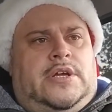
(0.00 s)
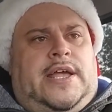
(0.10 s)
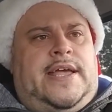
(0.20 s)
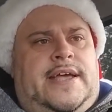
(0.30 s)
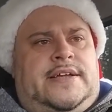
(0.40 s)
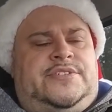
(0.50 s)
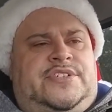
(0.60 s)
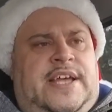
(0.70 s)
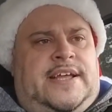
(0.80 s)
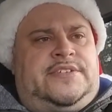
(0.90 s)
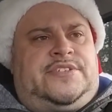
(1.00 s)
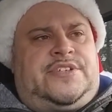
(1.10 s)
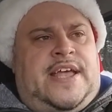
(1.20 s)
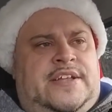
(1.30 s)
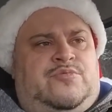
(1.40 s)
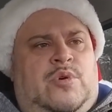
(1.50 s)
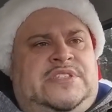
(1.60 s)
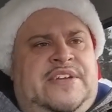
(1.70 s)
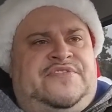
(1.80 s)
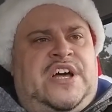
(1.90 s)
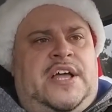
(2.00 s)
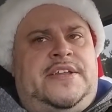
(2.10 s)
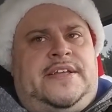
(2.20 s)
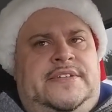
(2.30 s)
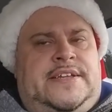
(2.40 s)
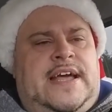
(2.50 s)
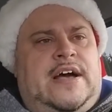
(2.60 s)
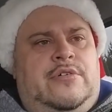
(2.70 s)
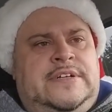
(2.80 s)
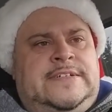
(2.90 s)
And what they've done and how